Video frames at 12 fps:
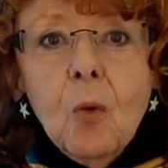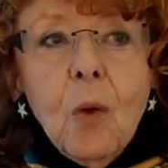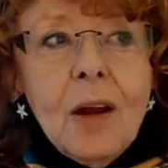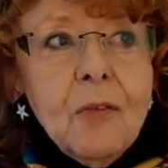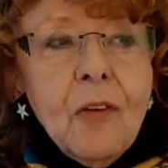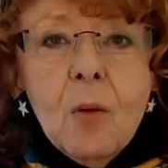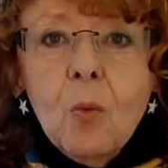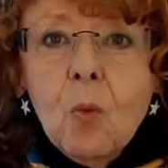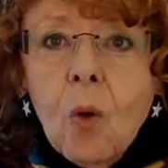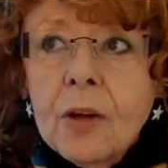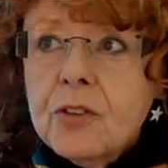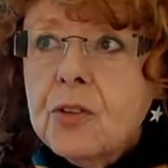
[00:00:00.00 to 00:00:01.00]
What if I
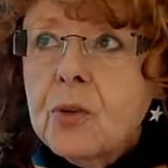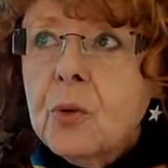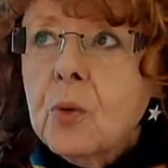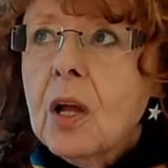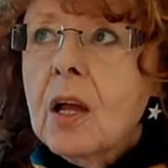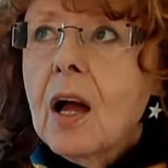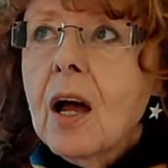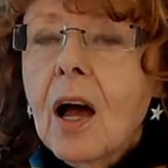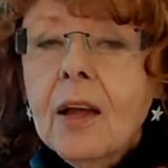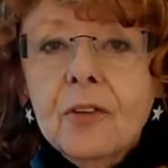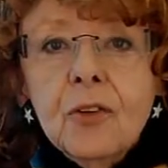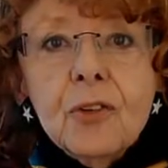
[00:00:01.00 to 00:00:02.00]
want to
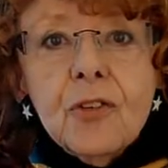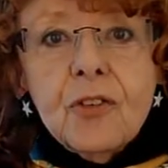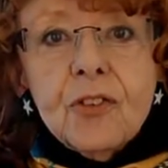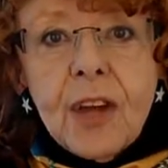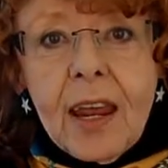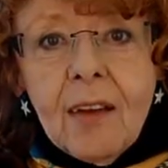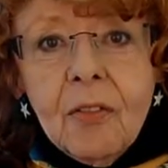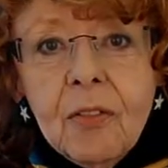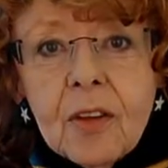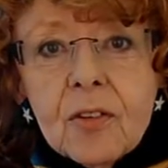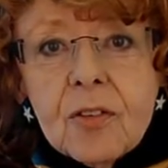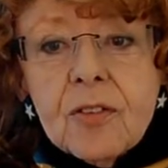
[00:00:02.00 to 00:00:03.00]
understand
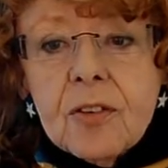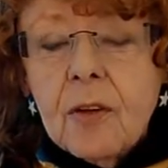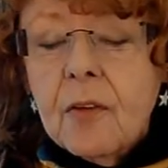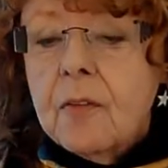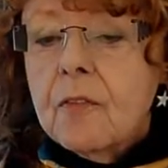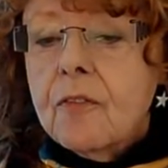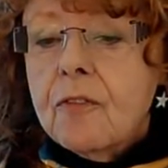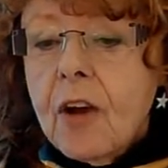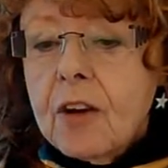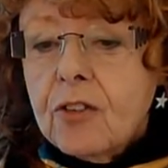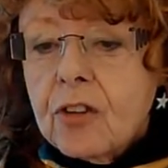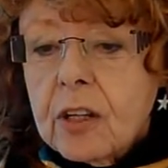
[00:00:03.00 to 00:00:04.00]
this
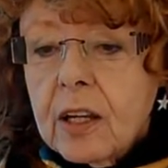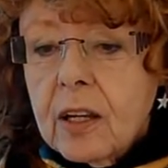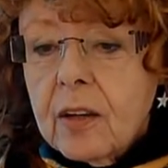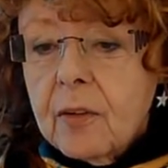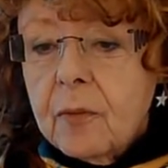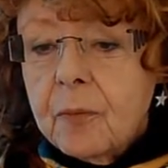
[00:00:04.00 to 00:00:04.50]
freshly?